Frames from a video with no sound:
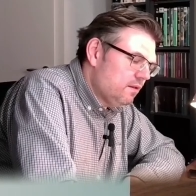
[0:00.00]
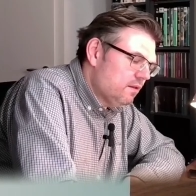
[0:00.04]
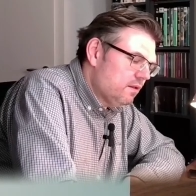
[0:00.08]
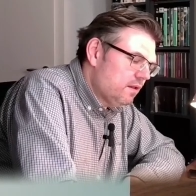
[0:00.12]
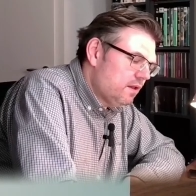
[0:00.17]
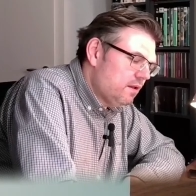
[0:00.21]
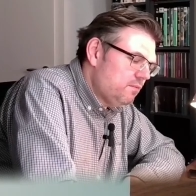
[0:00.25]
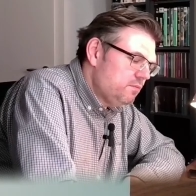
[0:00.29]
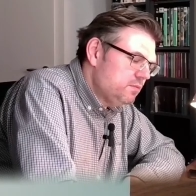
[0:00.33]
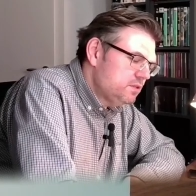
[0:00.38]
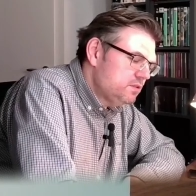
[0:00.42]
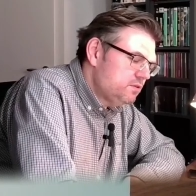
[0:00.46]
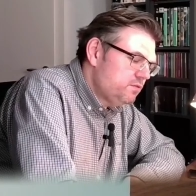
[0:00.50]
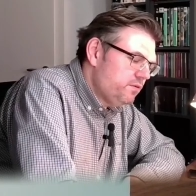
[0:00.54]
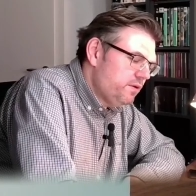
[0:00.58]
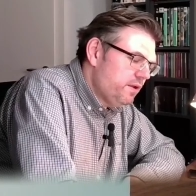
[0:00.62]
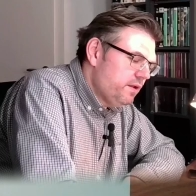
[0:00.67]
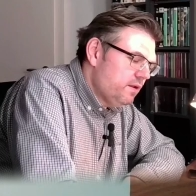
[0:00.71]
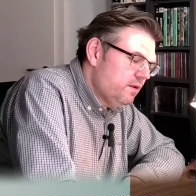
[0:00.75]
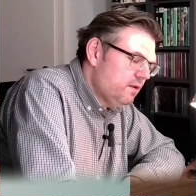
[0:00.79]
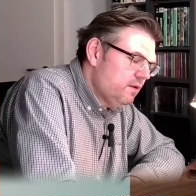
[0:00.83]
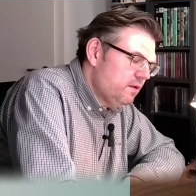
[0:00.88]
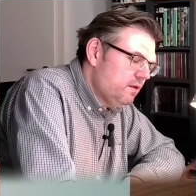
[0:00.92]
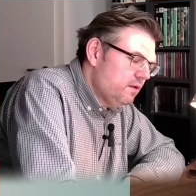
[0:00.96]

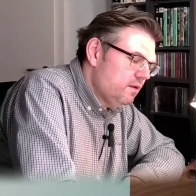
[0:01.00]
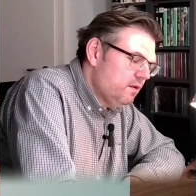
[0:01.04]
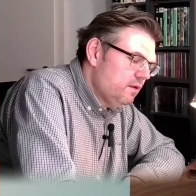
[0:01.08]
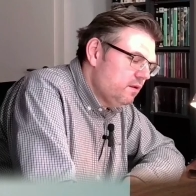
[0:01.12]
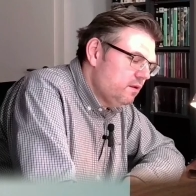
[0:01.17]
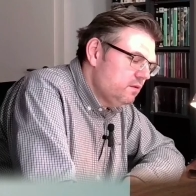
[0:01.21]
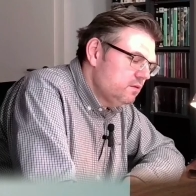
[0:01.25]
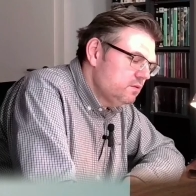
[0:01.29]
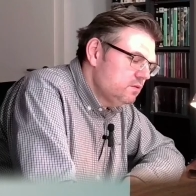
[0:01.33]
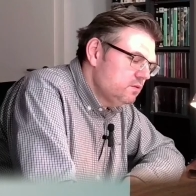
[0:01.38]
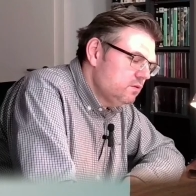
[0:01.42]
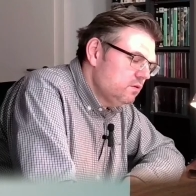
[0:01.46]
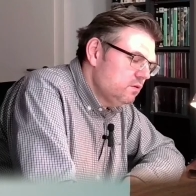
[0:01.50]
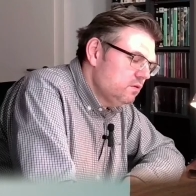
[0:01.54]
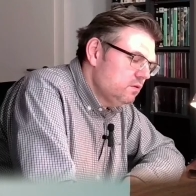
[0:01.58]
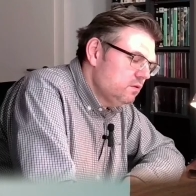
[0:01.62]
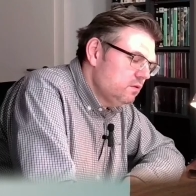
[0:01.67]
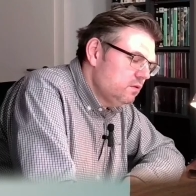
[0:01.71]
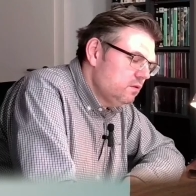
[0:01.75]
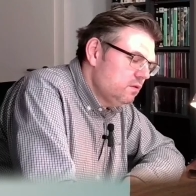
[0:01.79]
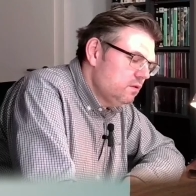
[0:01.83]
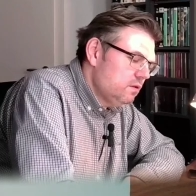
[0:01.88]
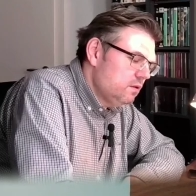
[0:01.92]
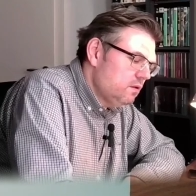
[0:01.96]
chemistry, so
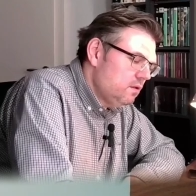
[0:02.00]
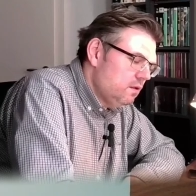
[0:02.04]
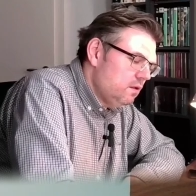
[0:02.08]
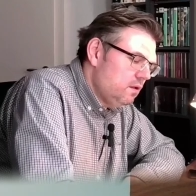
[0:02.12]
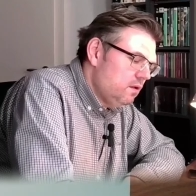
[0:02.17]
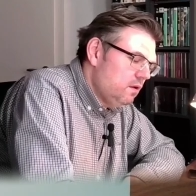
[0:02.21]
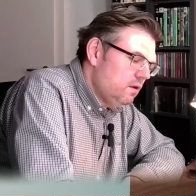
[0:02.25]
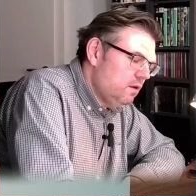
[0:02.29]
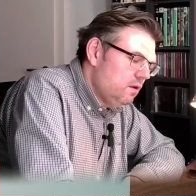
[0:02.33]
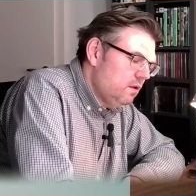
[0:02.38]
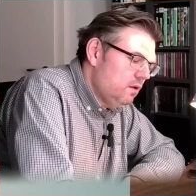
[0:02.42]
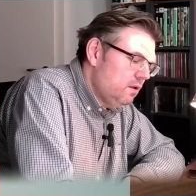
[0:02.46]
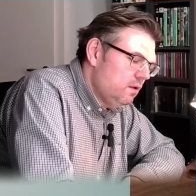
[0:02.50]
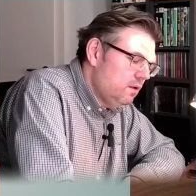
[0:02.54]
on. Yeah,